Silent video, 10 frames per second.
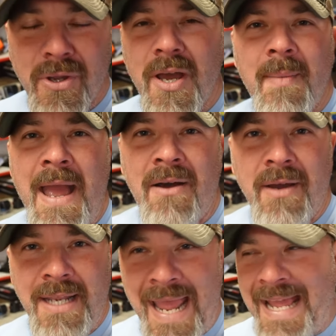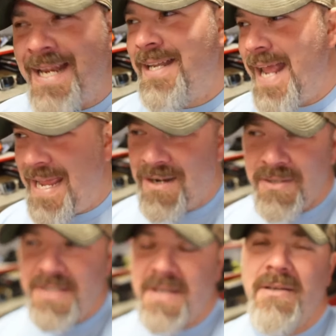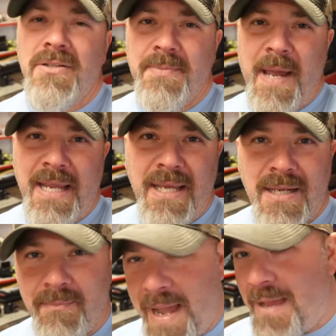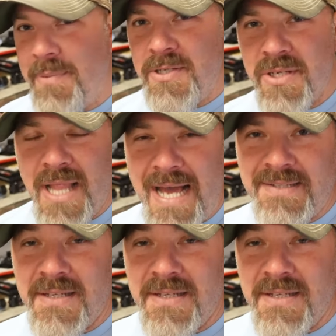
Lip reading: come out and edit and add all these colors back in and buy a bunch of light